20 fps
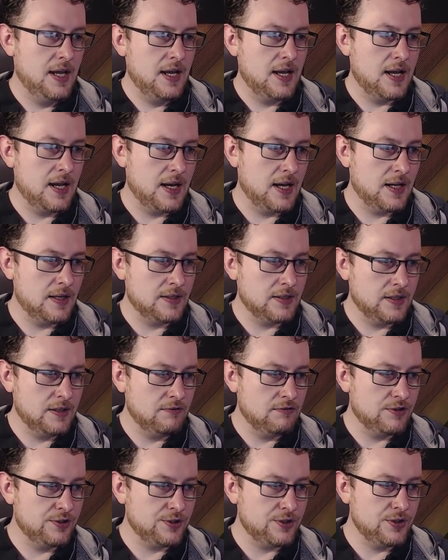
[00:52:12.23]
and I
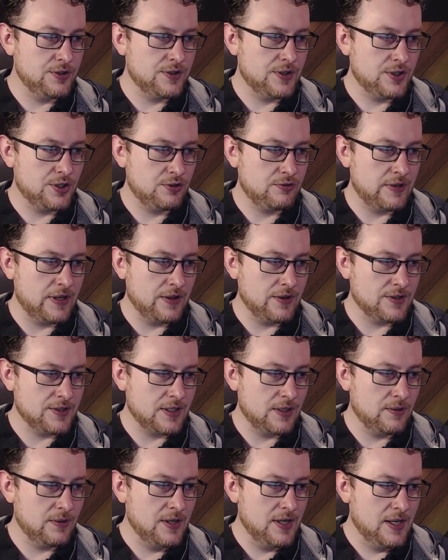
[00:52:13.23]
reduce the strength,
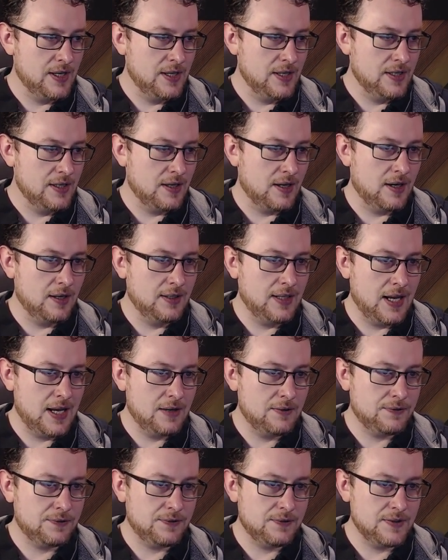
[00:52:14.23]
so I'll
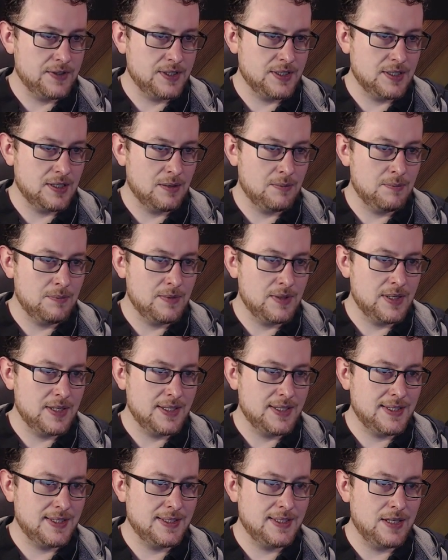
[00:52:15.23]
have some
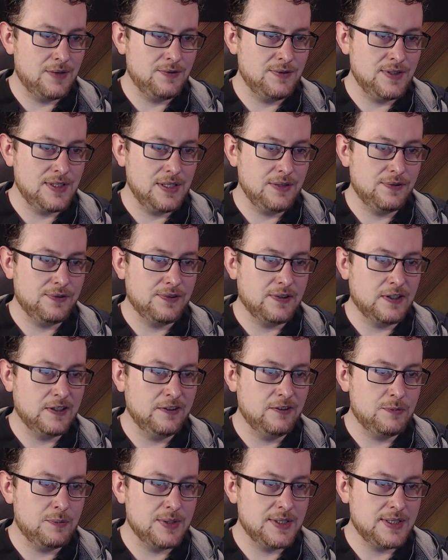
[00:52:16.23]

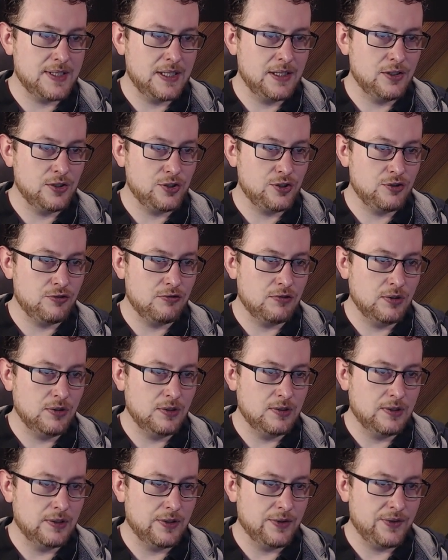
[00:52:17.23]
75% strong
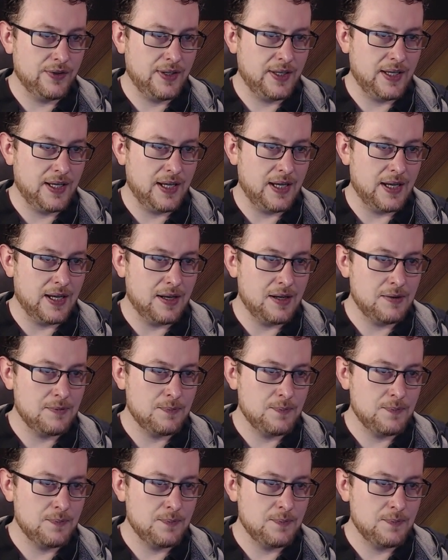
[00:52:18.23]
cloth here,